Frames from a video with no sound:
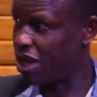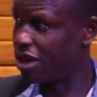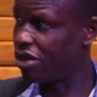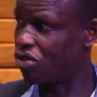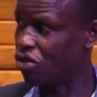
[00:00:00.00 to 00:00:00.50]
are
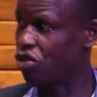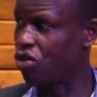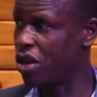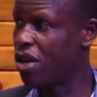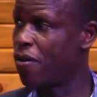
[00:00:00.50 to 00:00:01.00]
his
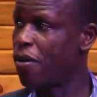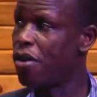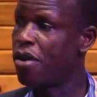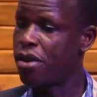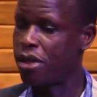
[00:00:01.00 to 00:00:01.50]
children.
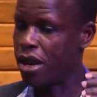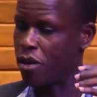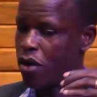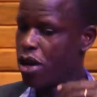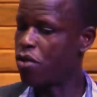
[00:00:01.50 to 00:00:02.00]

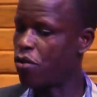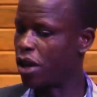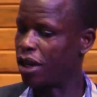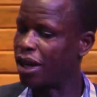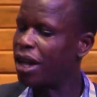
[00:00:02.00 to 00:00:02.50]
Then when
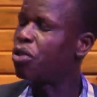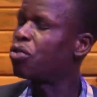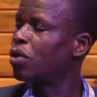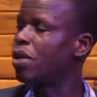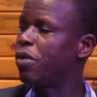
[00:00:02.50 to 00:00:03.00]
the guy
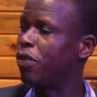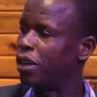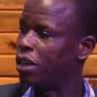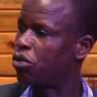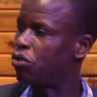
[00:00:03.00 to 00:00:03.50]
took him
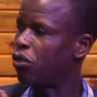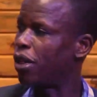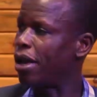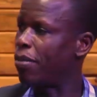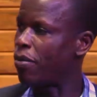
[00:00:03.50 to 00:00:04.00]
even into
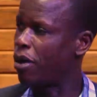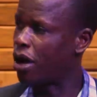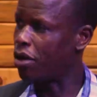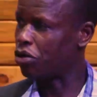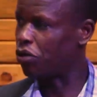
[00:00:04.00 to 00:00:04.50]
the
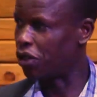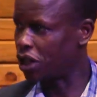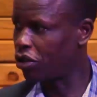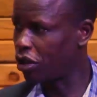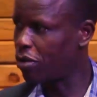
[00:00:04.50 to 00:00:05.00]
house of
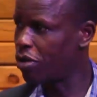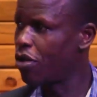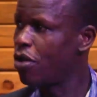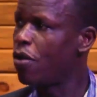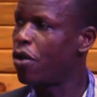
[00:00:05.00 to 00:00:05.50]
Jacob.
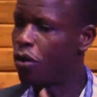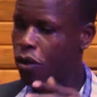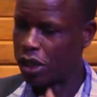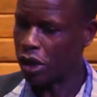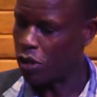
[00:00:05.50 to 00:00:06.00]

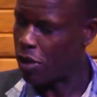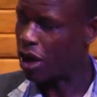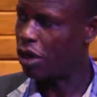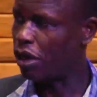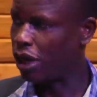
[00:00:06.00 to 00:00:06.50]
Jacob
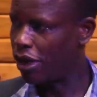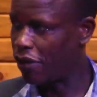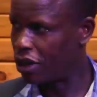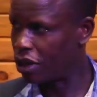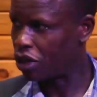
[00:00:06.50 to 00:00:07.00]
had
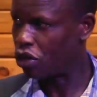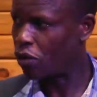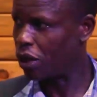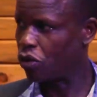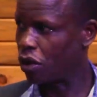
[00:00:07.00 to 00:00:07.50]

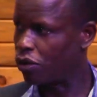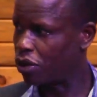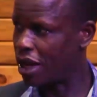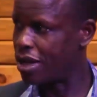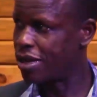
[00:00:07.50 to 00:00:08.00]
12
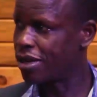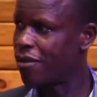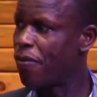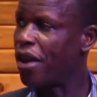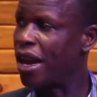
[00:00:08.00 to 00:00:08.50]
sons,
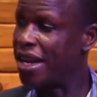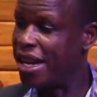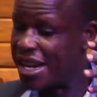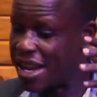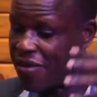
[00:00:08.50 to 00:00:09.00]
and the